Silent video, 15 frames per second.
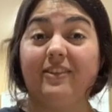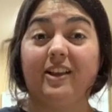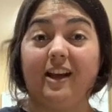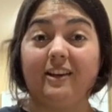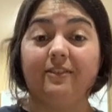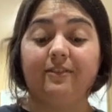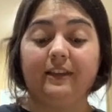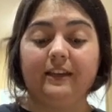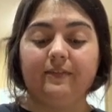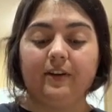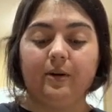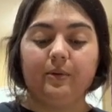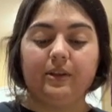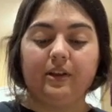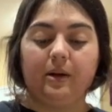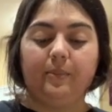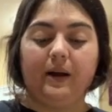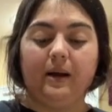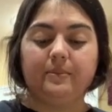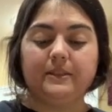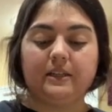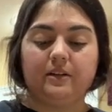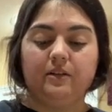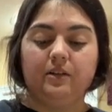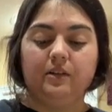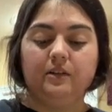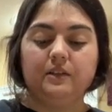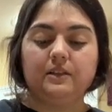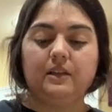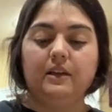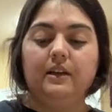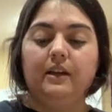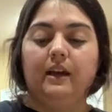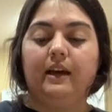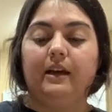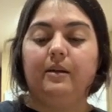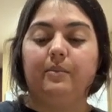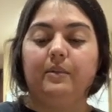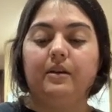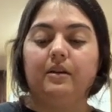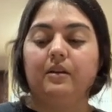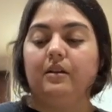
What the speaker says: a lot of flavor with our popsicles. And